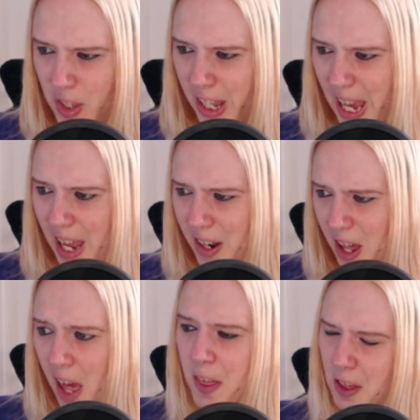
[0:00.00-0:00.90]

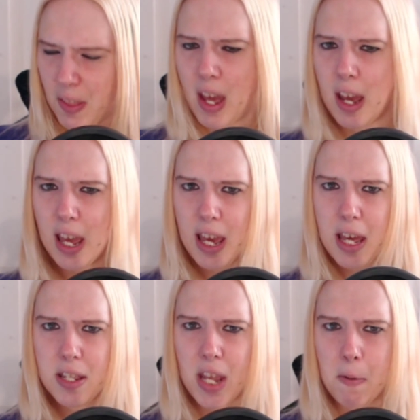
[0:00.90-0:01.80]
I think that
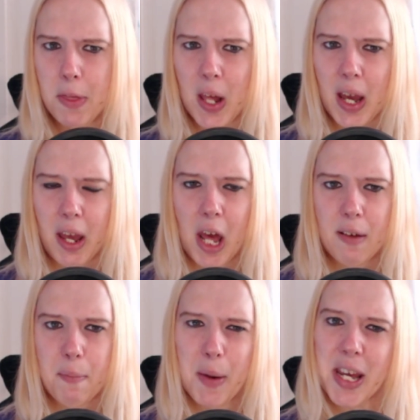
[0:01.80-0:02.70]
is everything I can
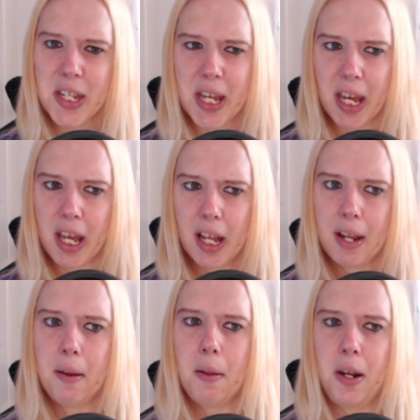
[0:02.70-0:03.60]
cover basic,
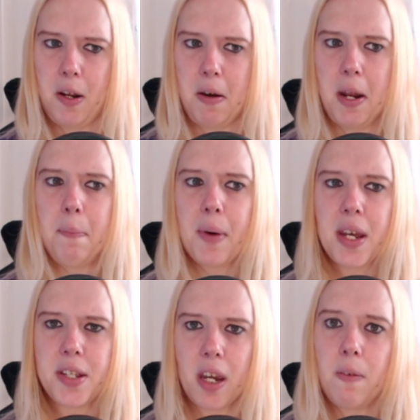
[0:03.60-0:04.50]
in a
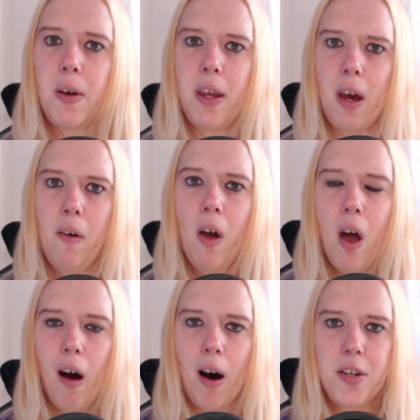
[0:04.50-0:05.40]
basic video.
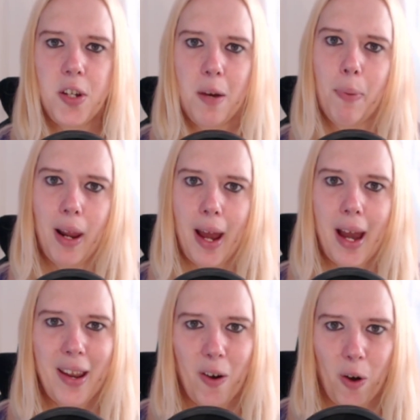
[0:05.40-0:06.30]
I do
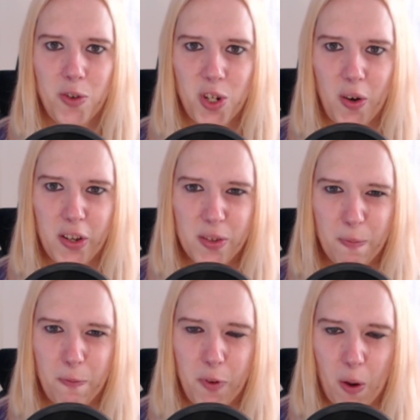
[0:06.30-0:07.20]
plan on doing
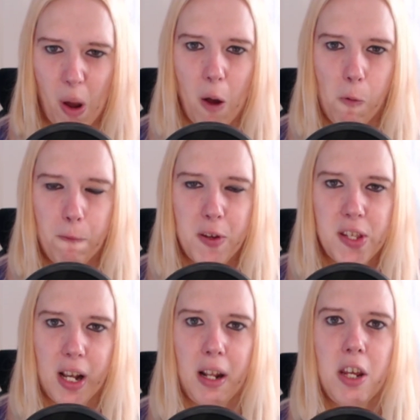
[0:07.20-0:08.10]
some, I will
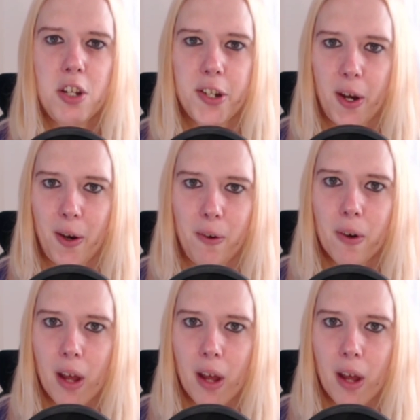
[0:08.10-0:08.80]
physically show